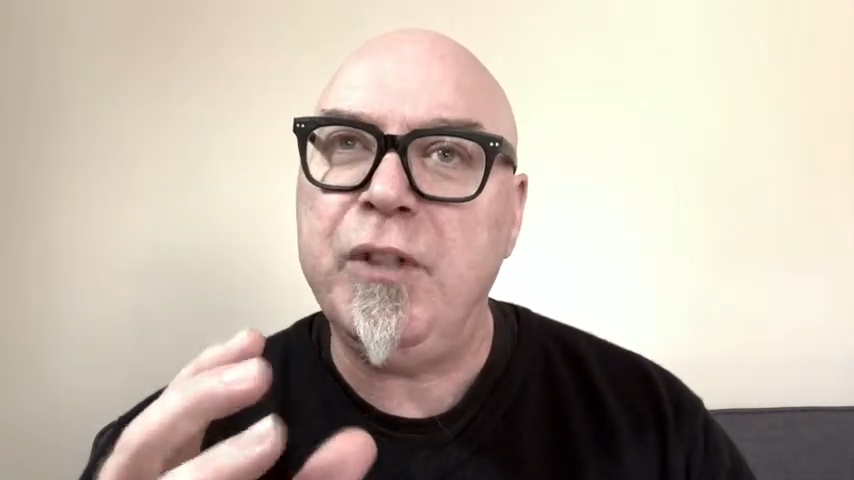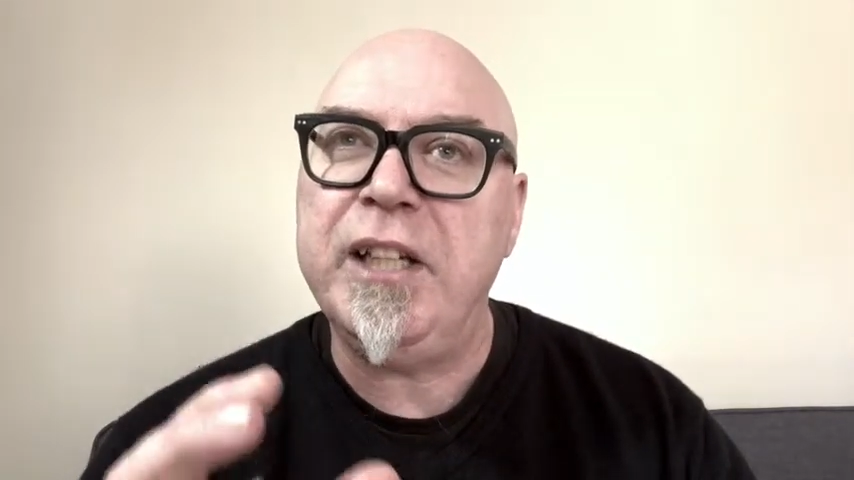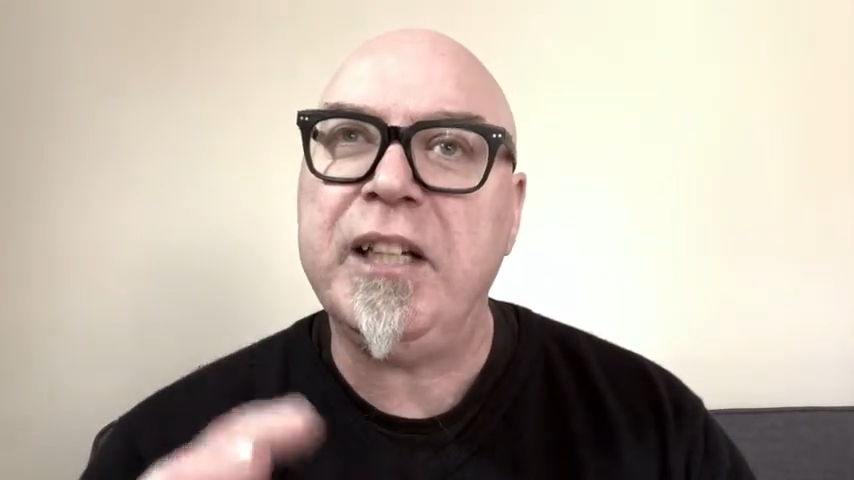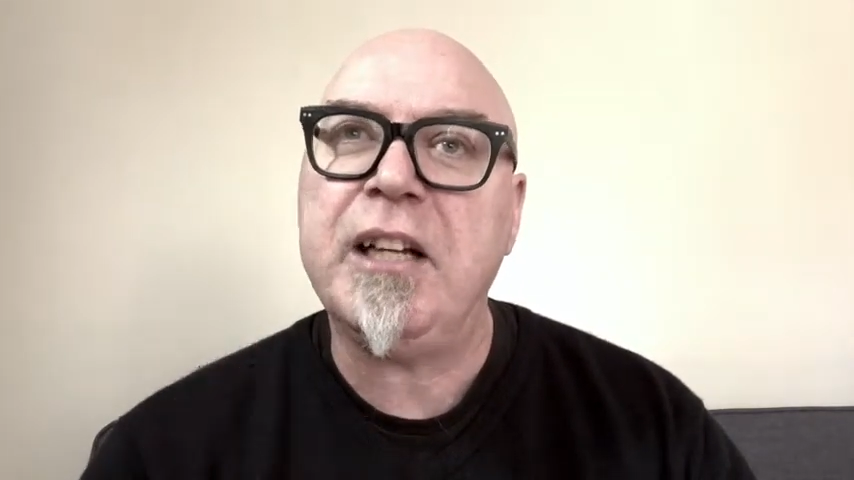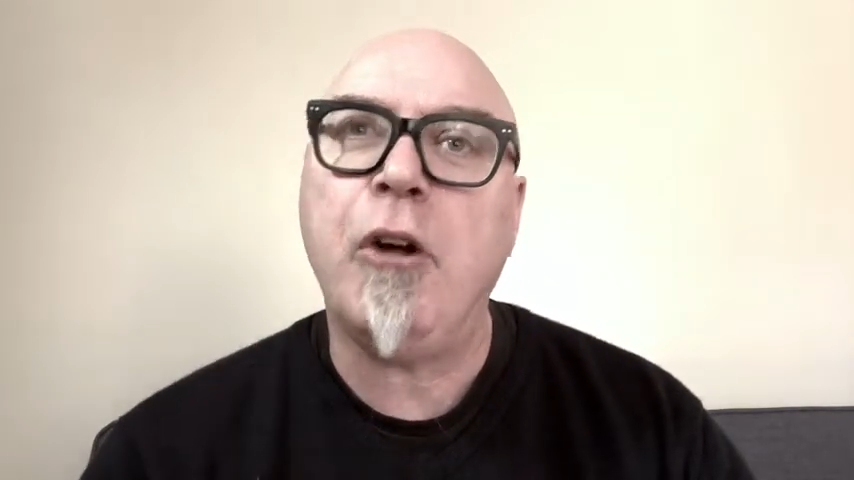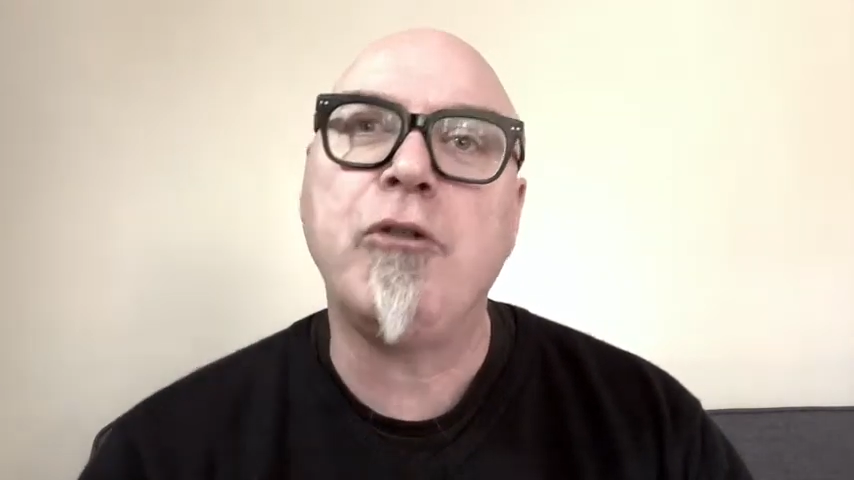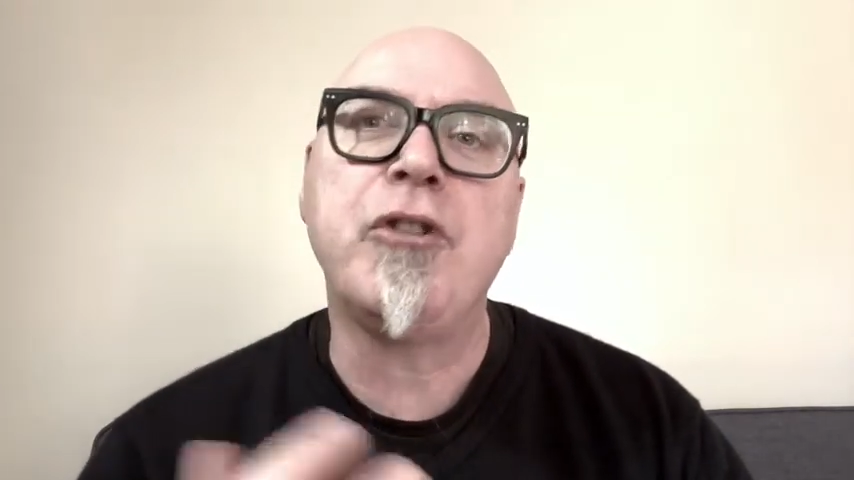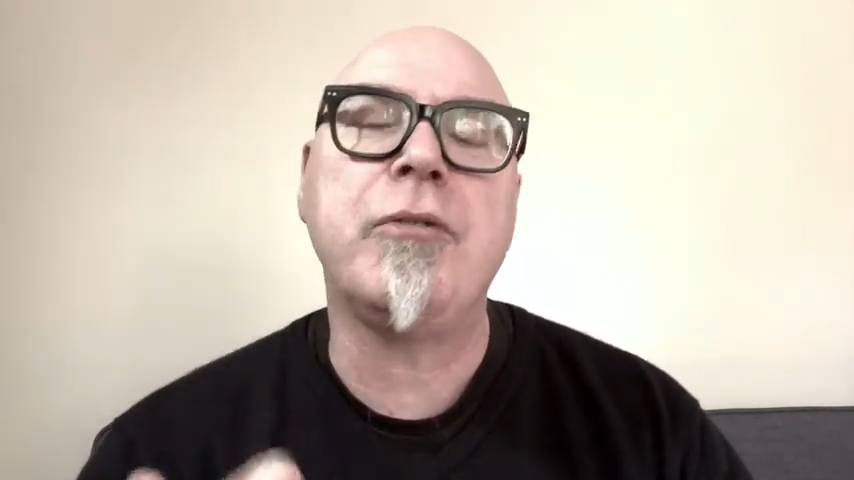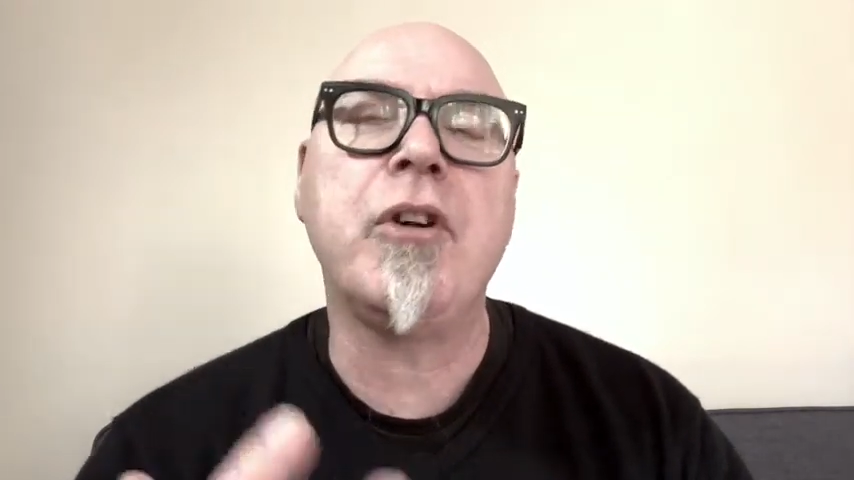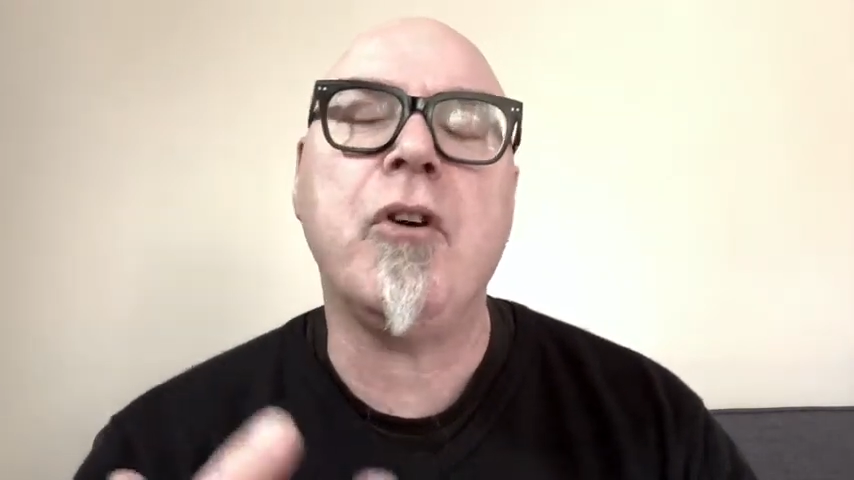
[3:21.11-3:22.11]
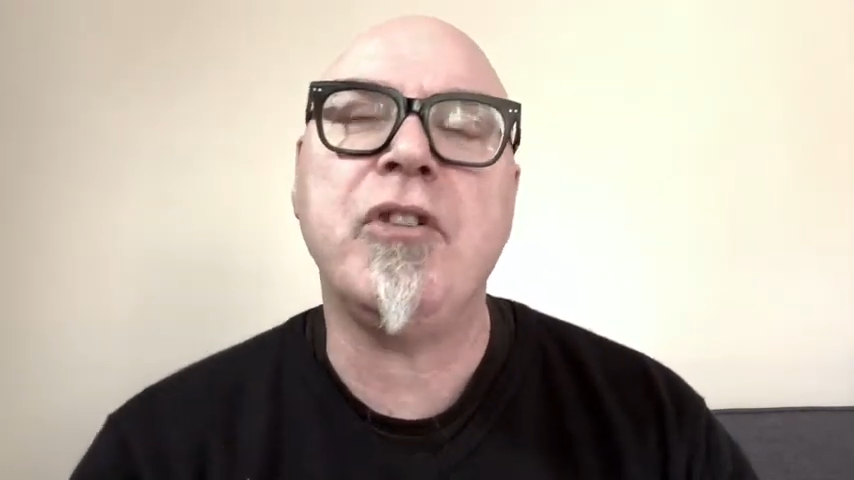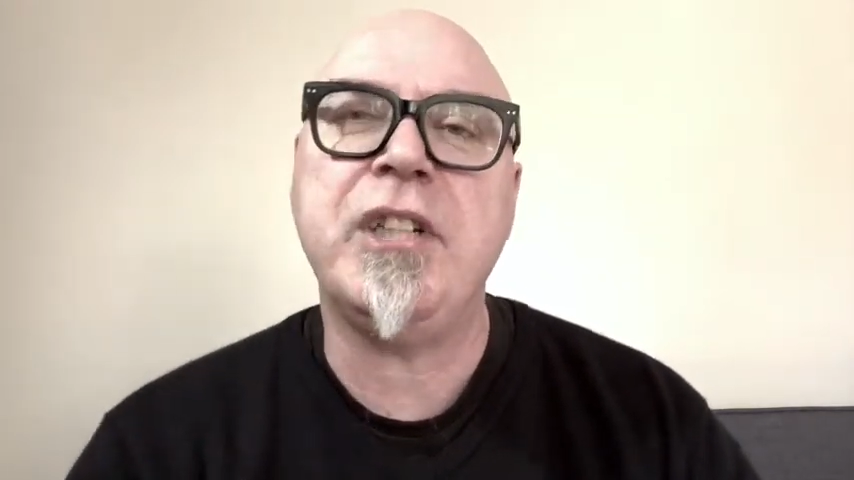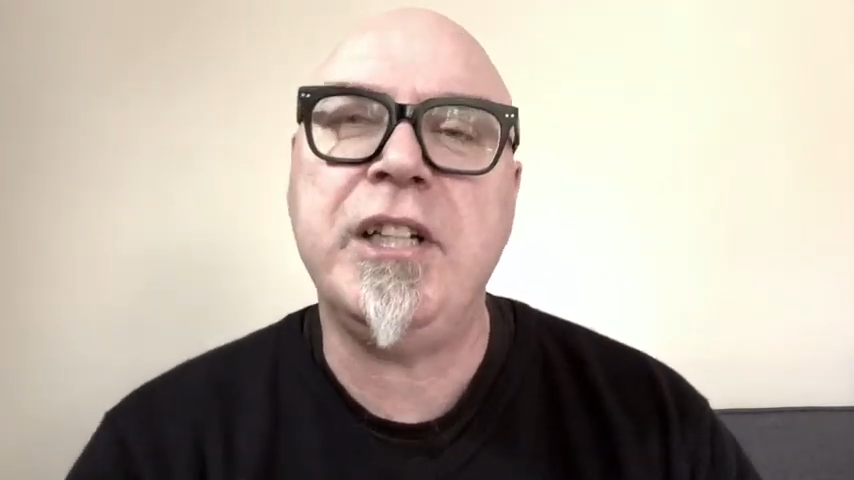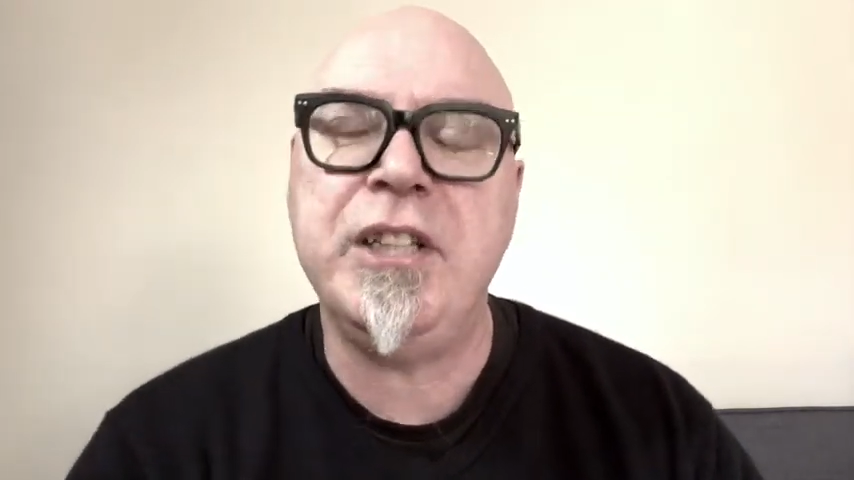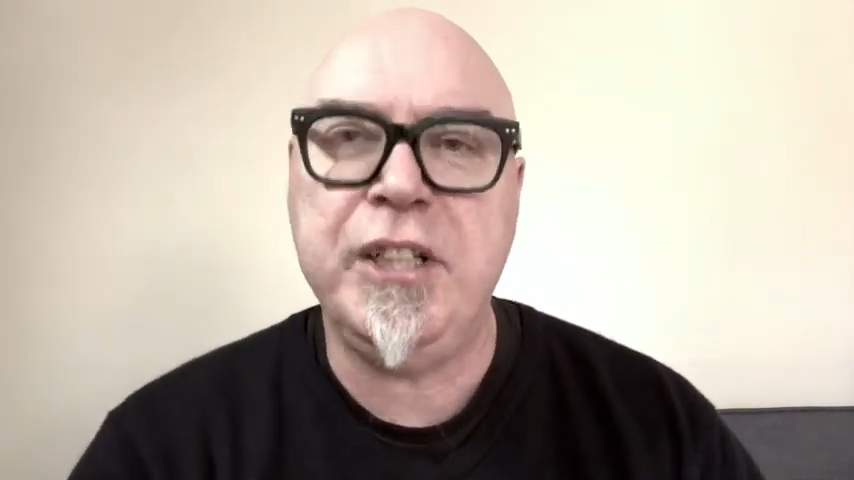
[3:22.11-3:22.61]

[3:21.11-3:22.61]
need a culture of content